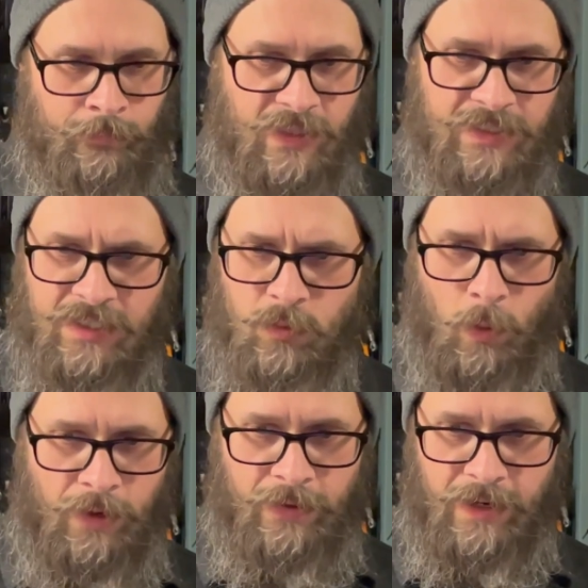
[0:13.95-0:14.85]
This is
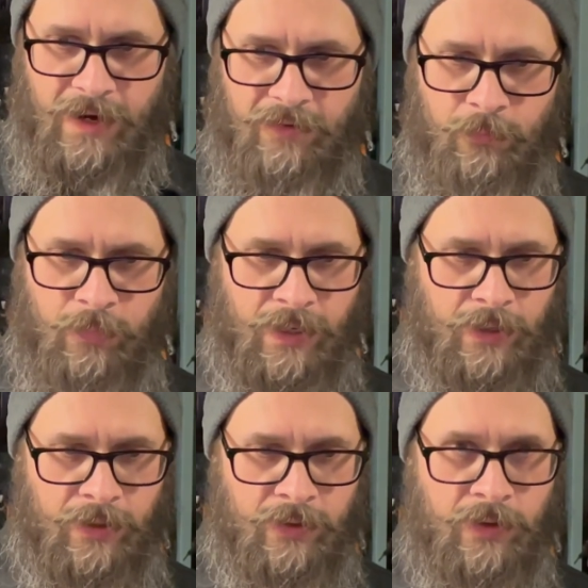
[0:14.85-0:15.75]
one that I've
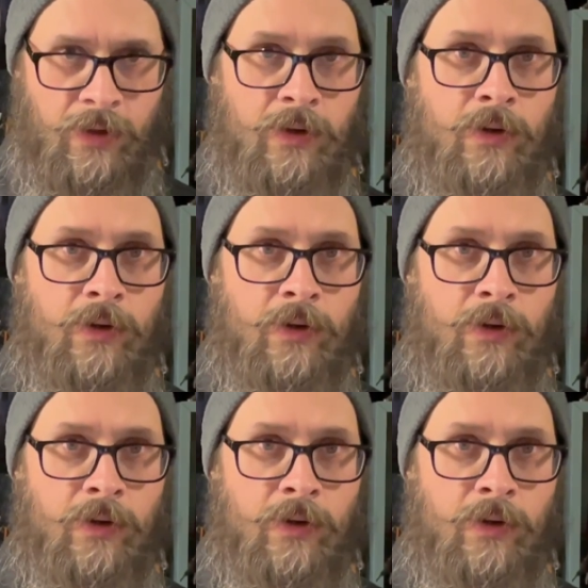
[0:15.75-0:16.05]
been